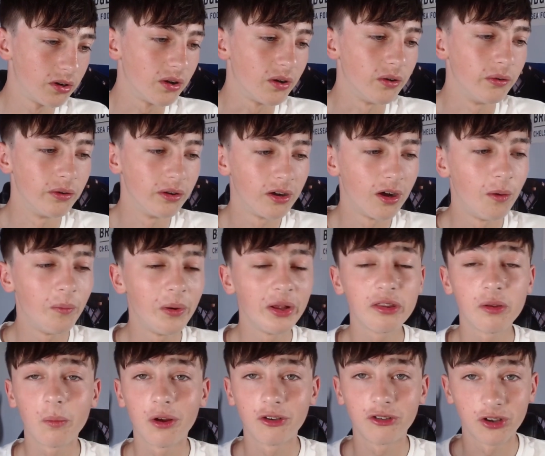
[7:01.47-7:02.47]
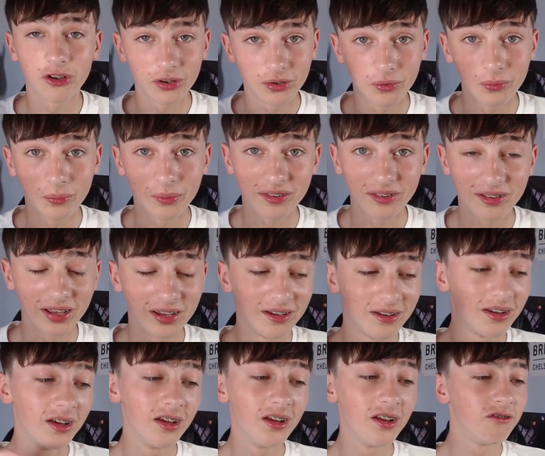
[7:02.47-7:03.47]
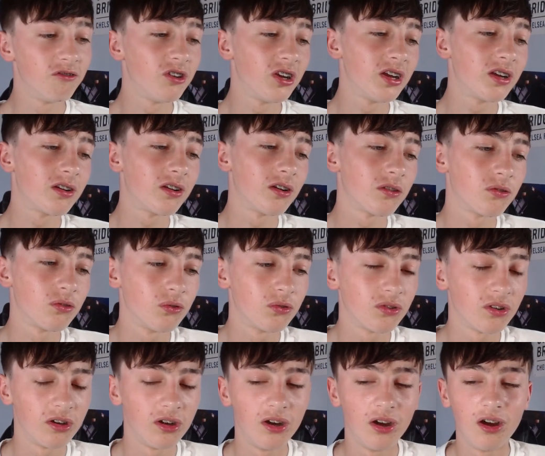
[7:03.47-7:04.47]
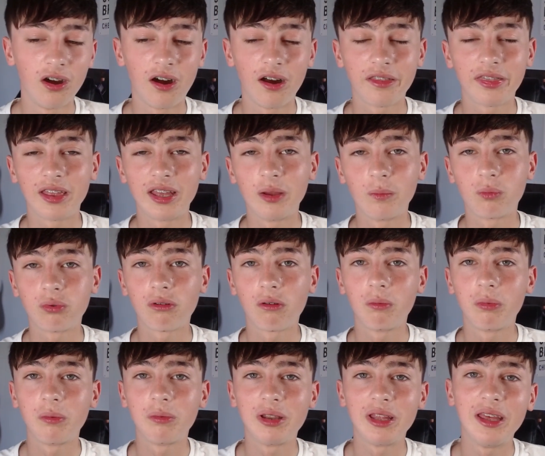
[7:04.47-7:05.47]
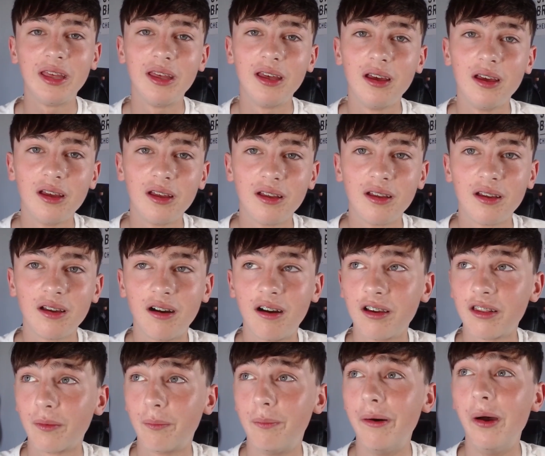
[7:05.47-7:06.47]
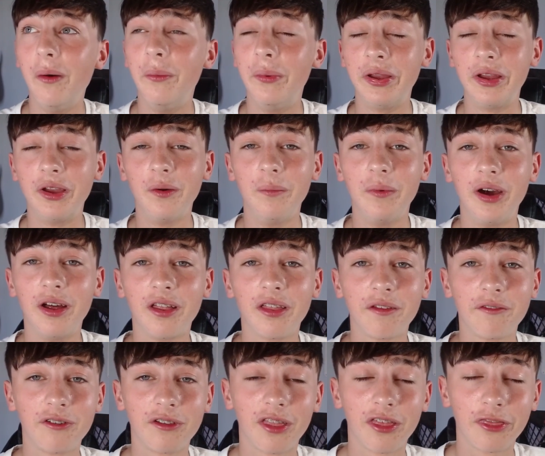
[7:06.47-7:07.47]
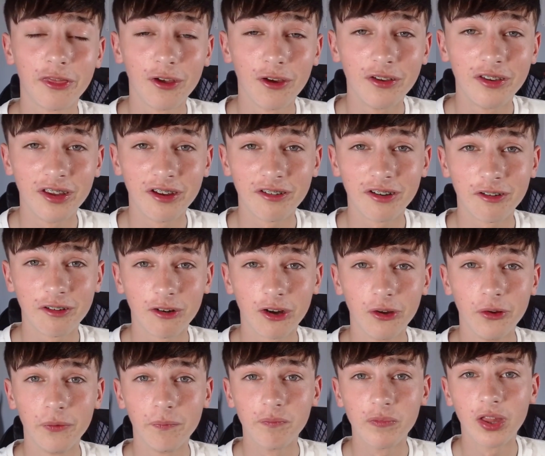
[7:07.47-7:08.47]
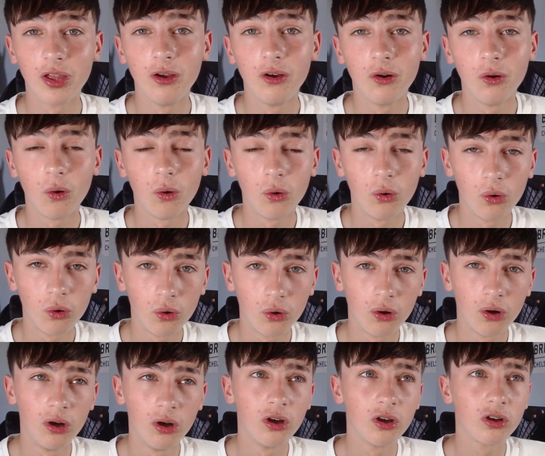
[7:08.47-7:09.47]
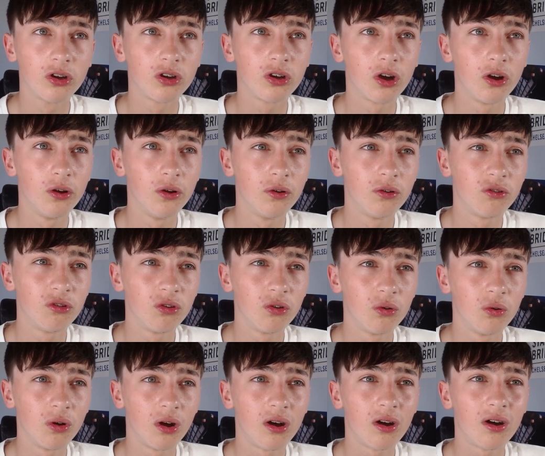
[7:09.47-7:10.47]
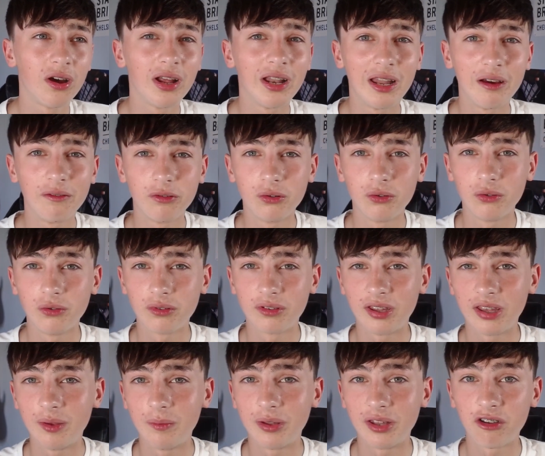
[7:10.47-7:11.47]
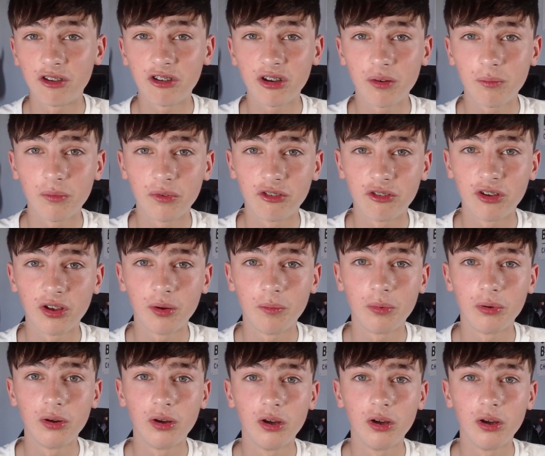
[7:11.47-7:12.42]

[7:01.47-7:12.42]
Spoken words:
Armando Brioza will be staying. Jake Clark-Salter, I think probably either Birmingham for the third year in a row, or go to a higher level team in the Championship,